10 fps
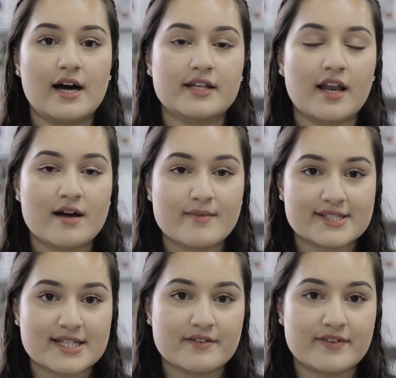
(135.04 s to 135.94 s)
They liked my
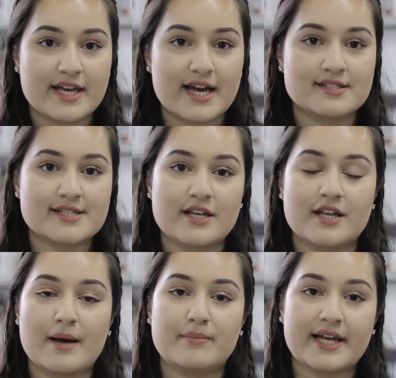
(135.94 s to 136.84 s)
CV and sent
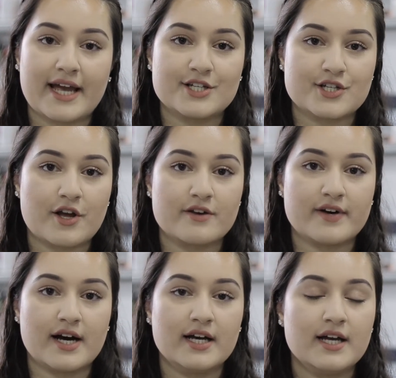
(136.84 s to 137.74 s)
an application
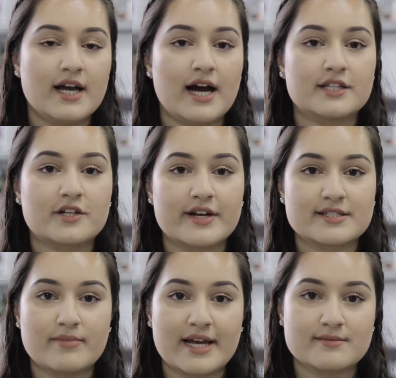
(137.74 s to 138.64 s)
over, and the
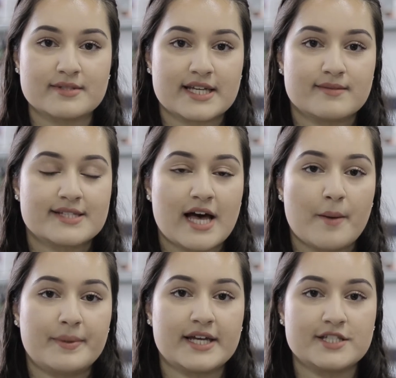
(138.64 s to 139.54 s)
careers and placement team set
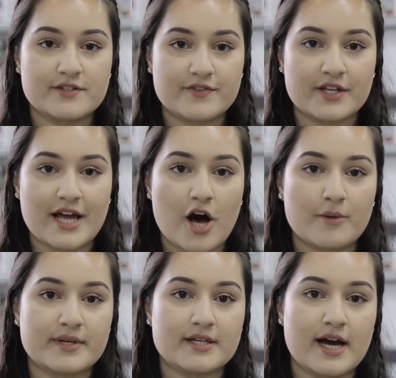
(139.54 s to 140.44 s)
up an interview and
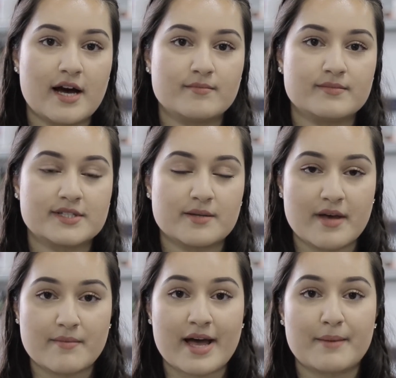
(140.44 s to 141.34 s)
helped me
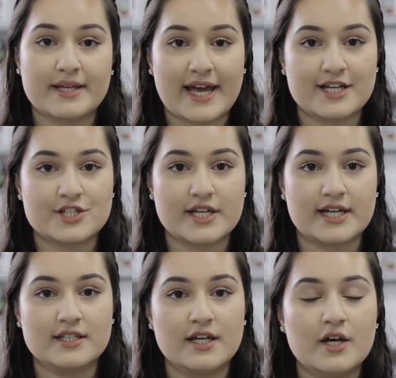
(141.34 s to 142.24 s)
submit my
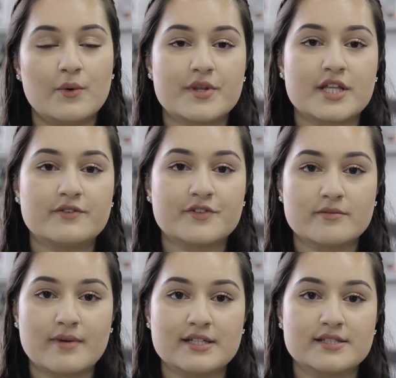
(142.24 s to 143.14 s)
application. Within a
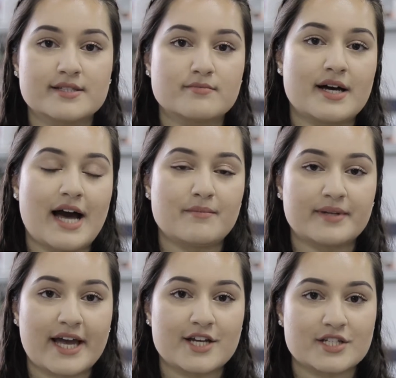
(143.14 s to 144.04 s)
few months, my
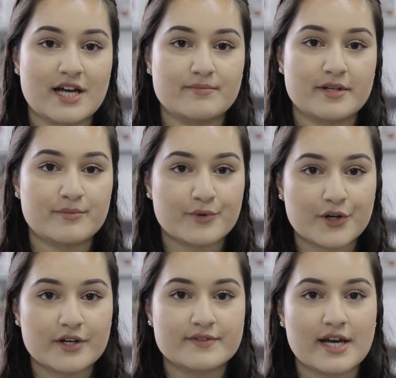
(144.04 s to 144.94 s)
application had been
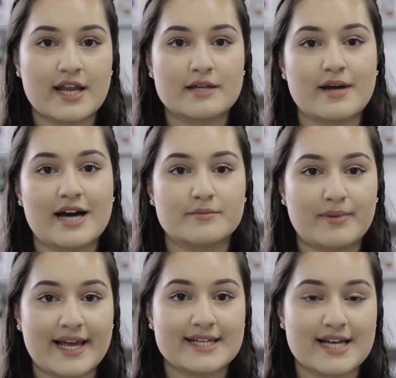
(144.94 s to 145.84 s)
approved and I'd had a
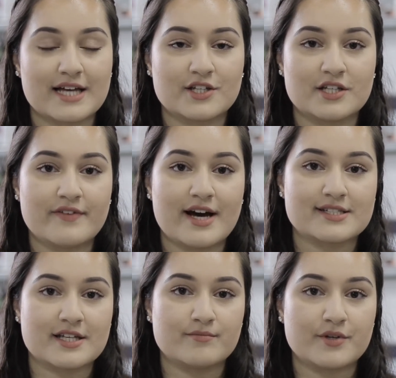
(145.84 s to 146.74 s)
place at the
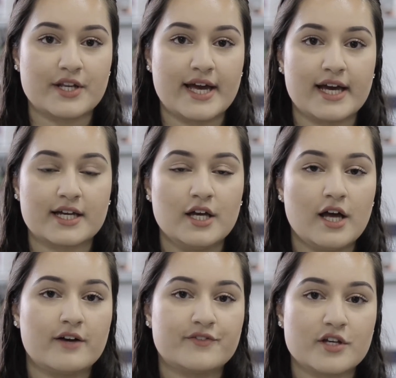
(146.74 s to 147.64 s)
University of Munich
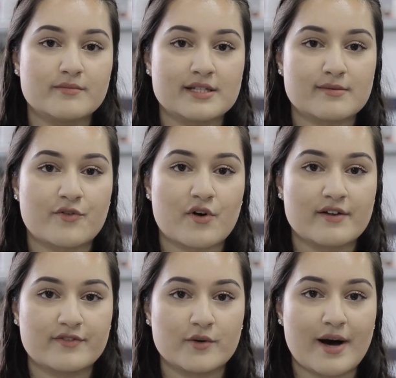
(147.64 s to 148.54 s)
a few months before
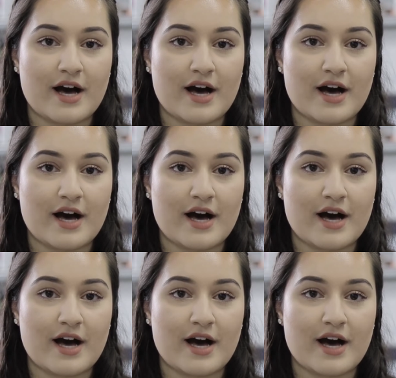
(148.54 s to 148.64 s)
I flew